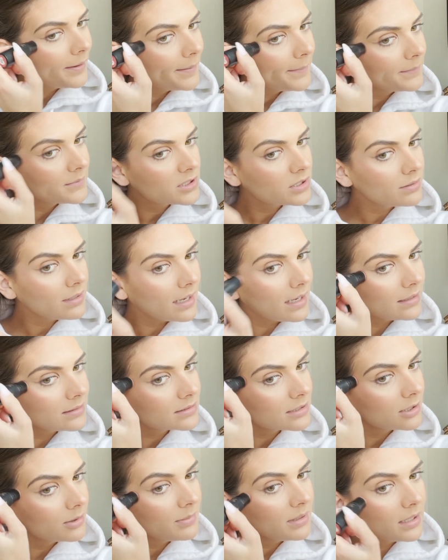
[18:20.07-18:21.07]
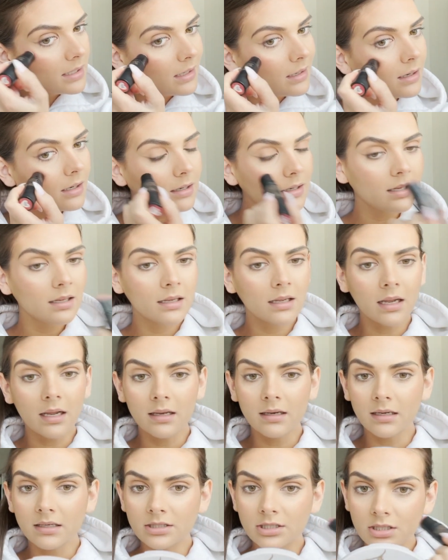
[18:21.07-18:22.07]
So yeah, it's gonna be chaotic,
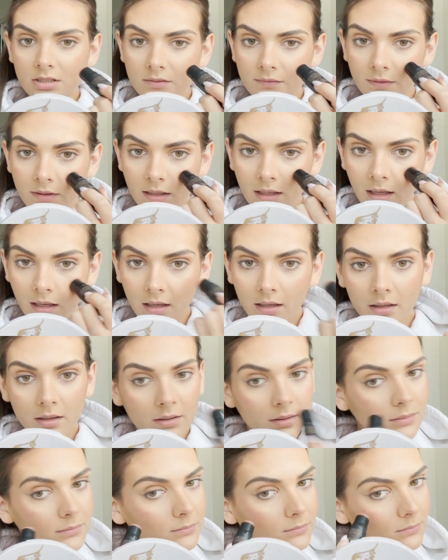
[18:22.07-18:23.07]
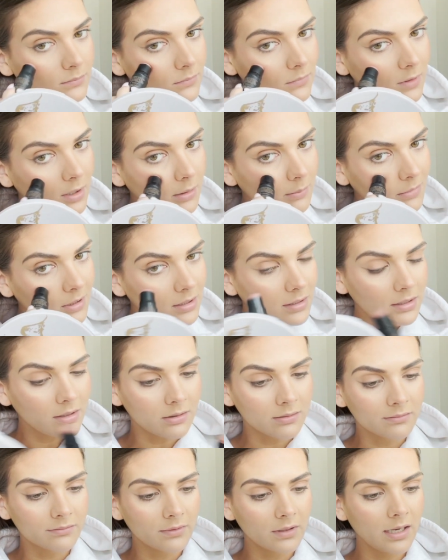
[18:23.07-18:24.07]
and I just feel like I'm already
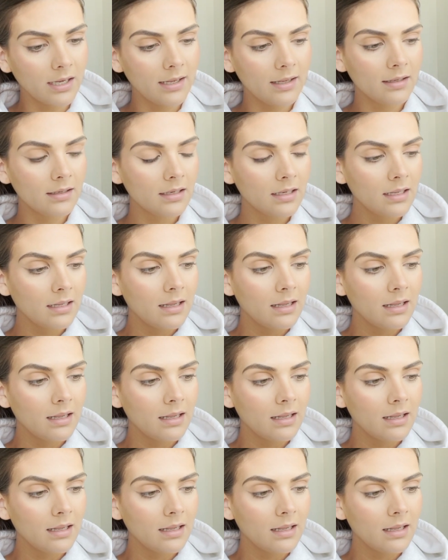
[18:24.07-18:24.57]
over it.